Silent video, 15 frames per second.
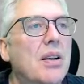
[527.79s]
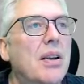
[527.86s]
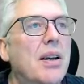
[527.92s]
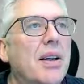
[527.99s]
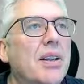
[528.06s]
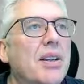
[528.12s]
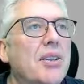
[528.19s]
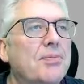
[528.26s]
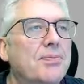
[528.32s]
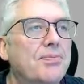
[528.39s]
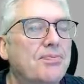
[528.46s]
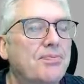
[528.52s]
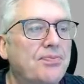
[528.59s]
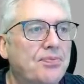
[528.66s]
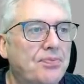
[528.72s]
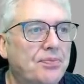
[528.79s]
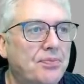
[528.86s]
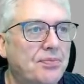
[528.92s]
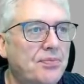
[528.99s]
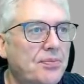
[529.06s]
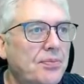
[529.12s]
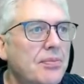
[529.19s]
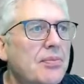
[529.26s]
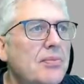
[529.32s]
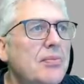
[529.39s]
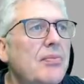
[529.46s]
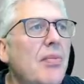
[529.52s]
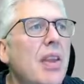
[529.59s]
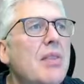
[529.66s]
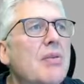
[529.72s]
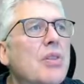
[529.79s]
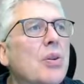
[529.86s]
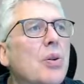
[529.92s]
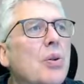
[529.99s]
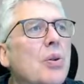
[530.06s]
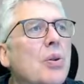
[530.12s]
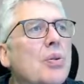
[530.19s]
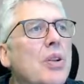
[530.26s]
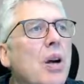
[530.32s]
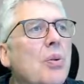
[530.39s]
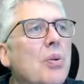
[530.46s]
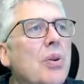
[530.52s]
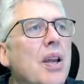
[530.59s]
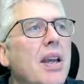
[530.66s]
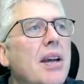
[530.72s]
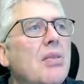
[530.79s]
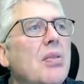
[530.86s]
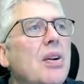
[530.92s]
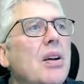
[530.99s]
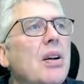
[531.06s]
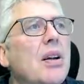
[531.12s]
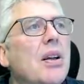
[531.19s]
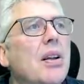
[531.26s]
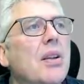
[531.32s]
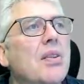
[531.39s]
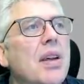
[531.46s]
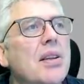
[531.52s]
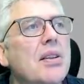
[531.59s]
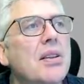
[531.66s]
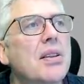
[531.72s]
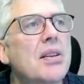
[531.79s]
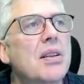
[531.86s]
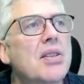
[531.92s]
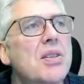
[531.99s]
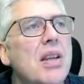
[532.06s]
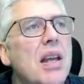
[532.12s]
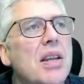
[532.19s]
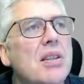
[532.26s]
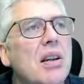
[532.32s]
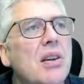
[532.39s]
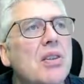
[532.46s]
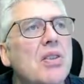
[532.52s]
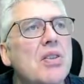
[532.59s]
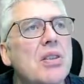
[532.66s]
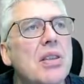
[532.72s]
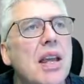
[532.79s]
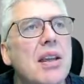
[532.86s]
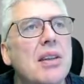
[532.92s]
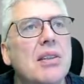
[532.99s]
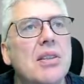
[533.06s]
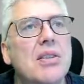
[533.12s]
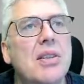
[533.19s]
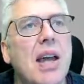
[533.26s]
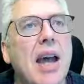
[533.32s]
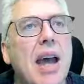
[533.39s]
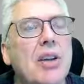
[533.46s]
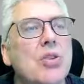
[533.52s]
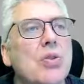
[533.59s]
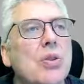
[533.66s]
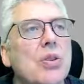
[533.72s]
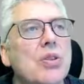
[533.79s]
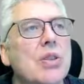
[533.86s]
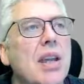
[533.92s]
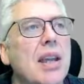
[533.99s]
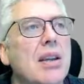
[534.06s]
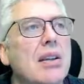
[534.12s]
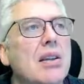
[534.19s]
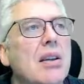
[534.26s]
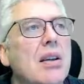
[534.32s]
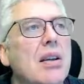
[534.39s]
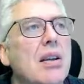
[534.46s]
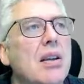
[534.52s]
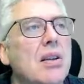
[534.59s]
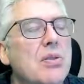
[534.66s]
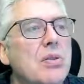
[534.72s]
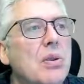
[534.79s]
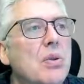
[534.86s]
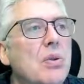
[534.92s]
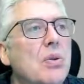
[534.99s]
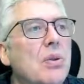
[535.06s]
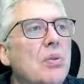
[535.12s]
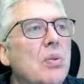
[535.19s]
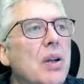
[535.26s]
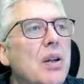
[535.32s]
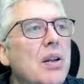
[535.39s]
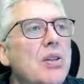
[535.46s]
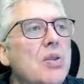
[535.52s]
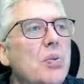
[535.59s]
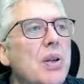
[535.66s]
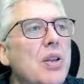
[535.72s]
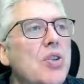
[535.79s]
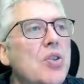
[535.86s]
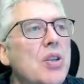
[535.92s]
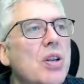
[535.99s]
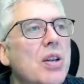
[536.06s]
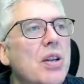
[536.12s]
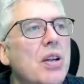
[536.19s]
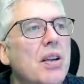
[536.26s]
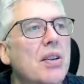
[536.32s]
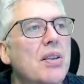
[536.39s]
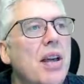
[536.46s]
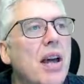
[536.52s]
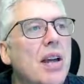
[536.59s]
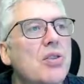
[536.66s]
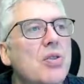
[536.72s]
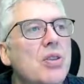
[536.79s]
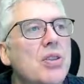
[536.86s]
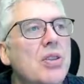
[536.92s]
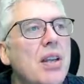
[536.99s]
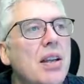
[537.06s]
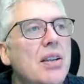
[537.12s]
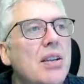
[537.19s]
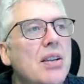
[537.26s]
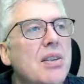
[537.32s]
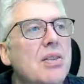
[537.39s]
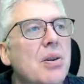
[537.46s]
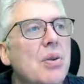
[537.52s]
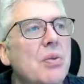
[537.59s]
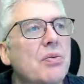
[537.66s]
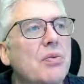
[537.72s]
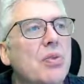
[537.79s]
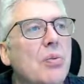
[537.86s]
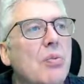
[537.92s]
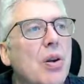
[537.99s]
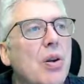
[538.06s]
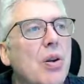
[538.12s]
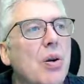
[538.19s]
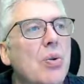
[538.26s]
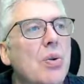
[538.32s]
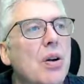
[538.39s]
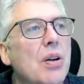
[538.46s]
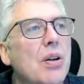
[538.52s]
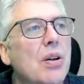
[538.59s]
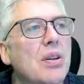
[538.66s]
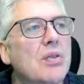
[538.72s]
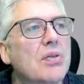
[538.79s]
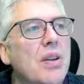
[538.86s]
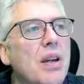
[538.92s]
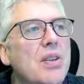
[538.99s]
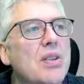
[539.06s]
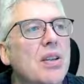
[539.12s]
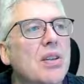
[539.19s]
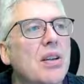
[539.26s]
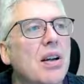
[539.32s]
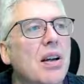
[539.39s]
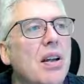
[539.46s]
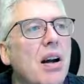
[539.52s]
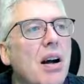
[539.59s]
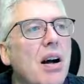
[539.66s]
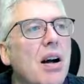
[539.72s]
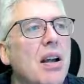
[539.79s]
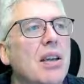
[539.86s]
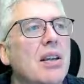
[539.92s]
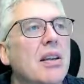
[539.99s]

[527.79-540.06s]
And if you go down here, this SI state is the actual state. So when I switch, the actual state is going from low, transit high, high.